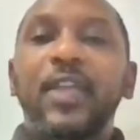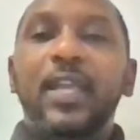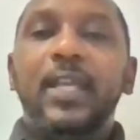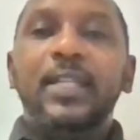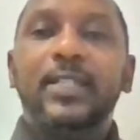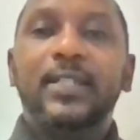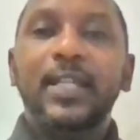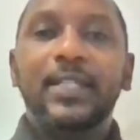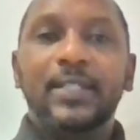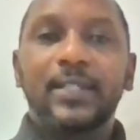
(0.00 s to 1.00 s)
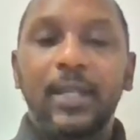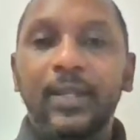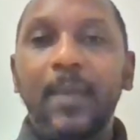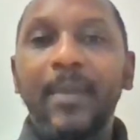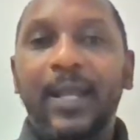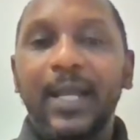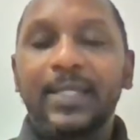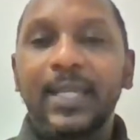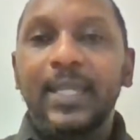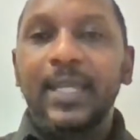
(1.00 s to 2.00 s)
That is the thing. Namika
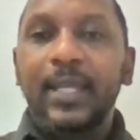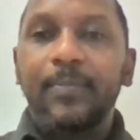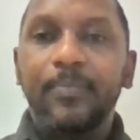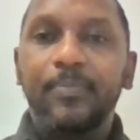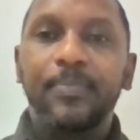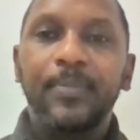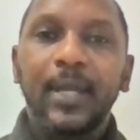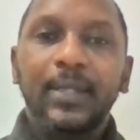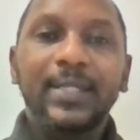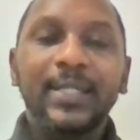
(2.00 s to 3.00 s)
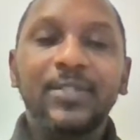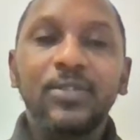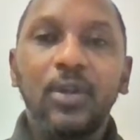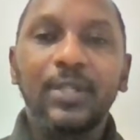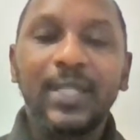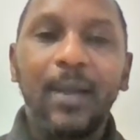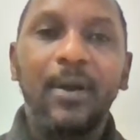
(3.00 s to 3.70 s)
said, this is not